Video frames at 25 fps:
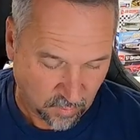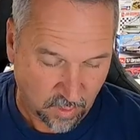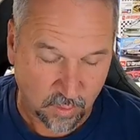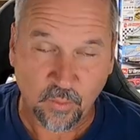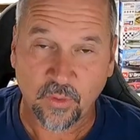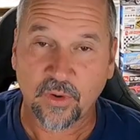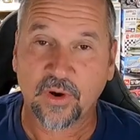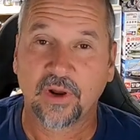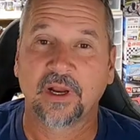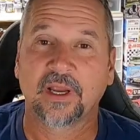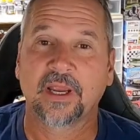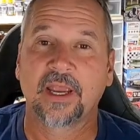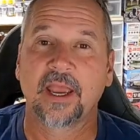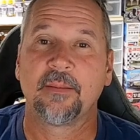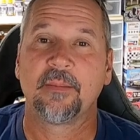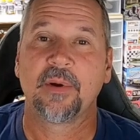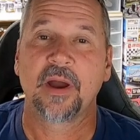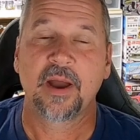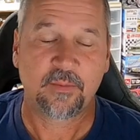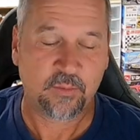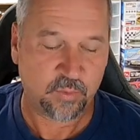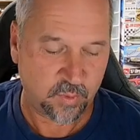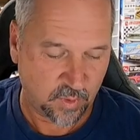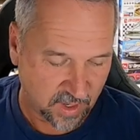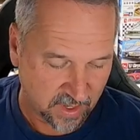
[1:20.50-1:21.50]
what we're going to
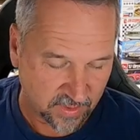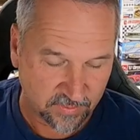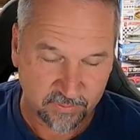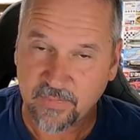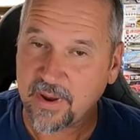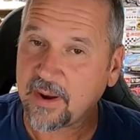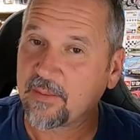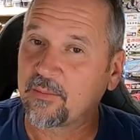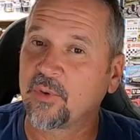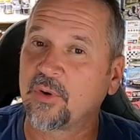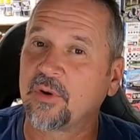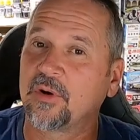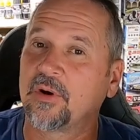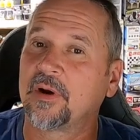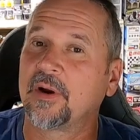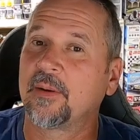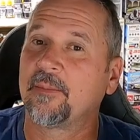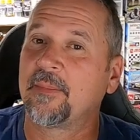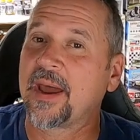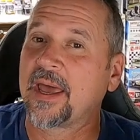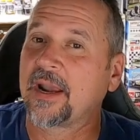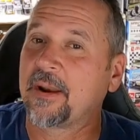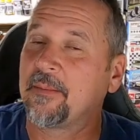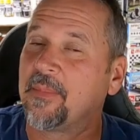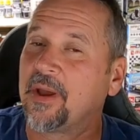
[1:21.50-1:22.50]
come up with.
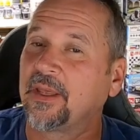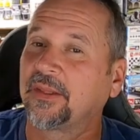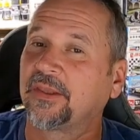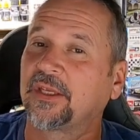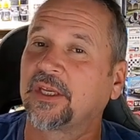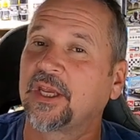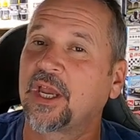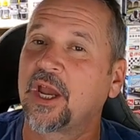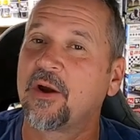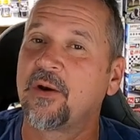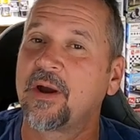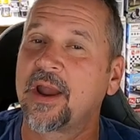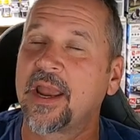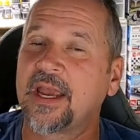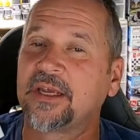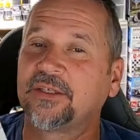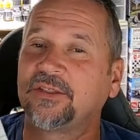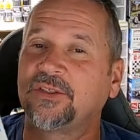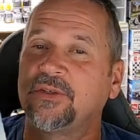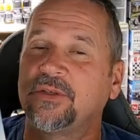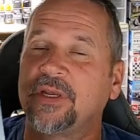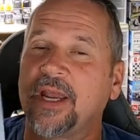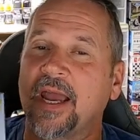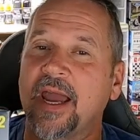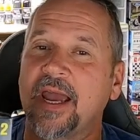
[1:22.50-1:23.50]
Remember about a month ago I
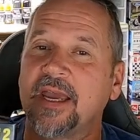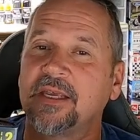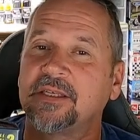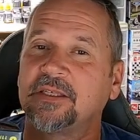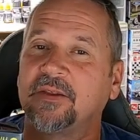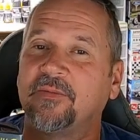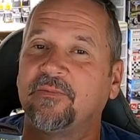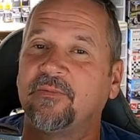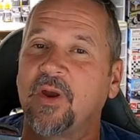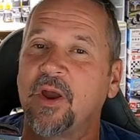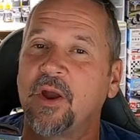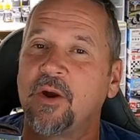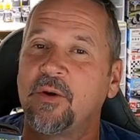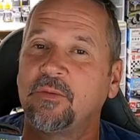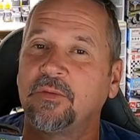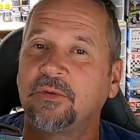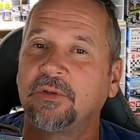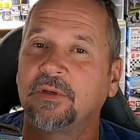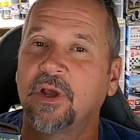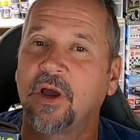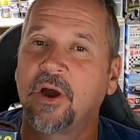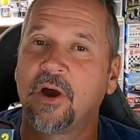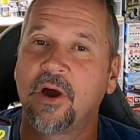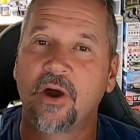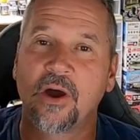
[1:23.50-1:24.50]
asked you guys to
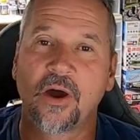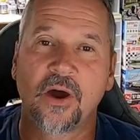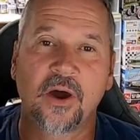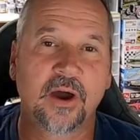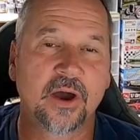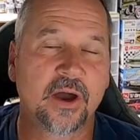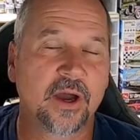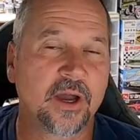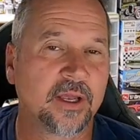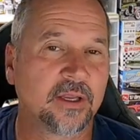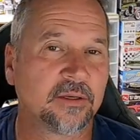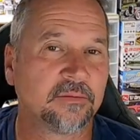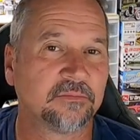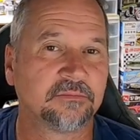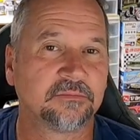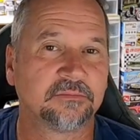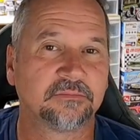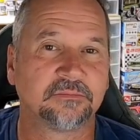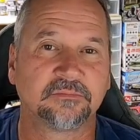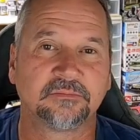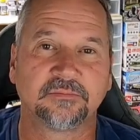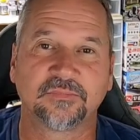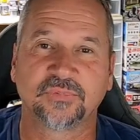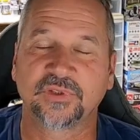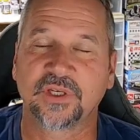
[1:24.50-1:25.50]
vote
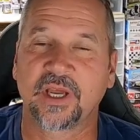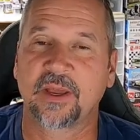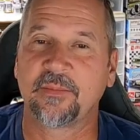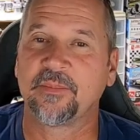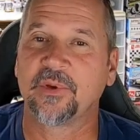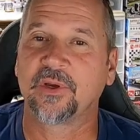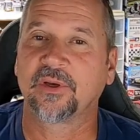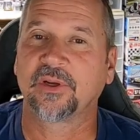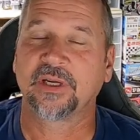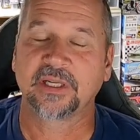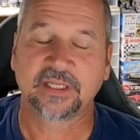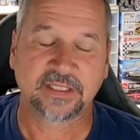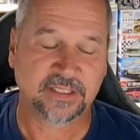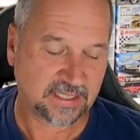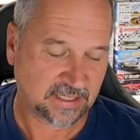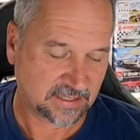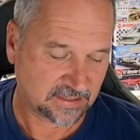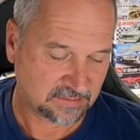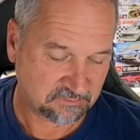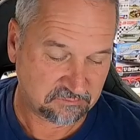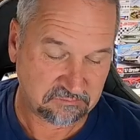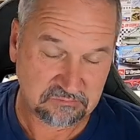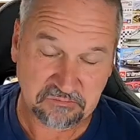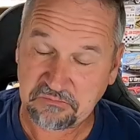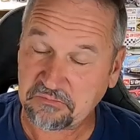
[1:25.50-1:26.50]
on, should I build it as
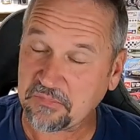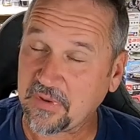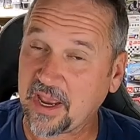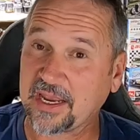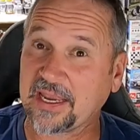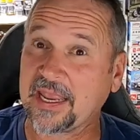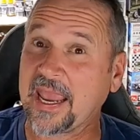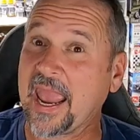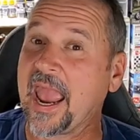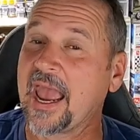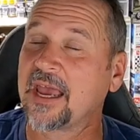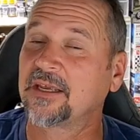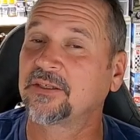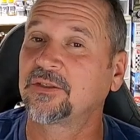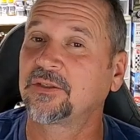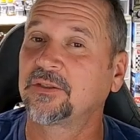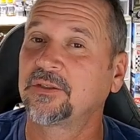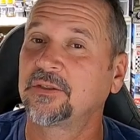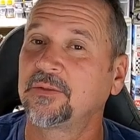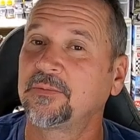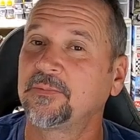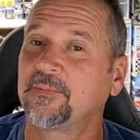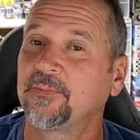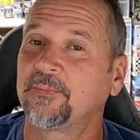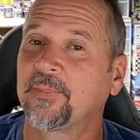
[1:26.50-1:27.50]
a
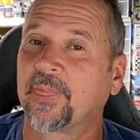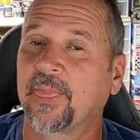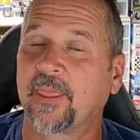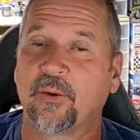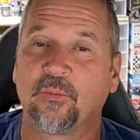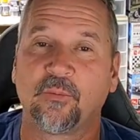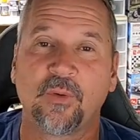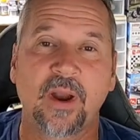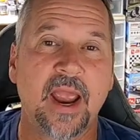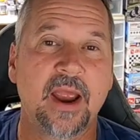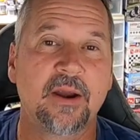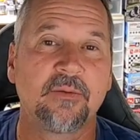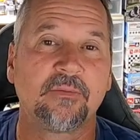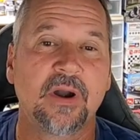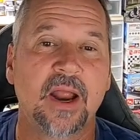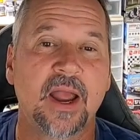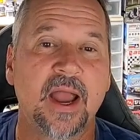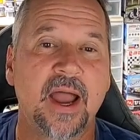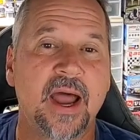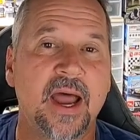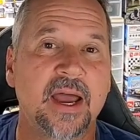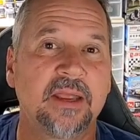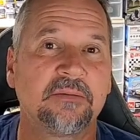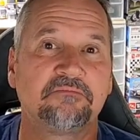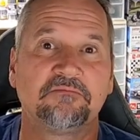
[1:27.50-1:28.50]
gasser, a rat
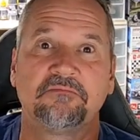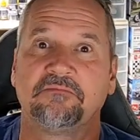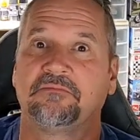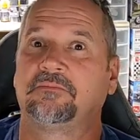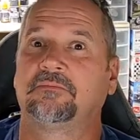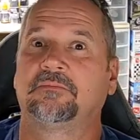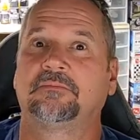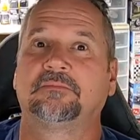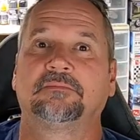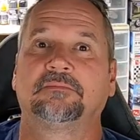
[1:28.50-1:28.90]
rod?